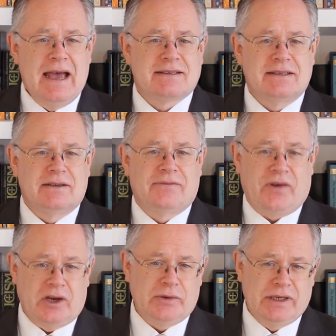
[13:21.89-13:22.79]
as in the
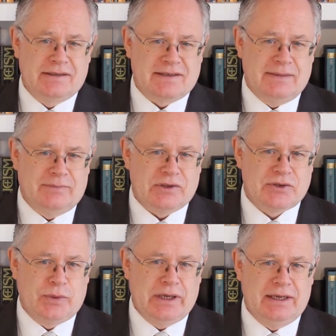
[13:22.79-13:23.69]
following
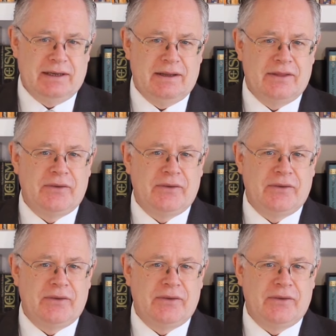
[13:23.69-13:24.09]
examples where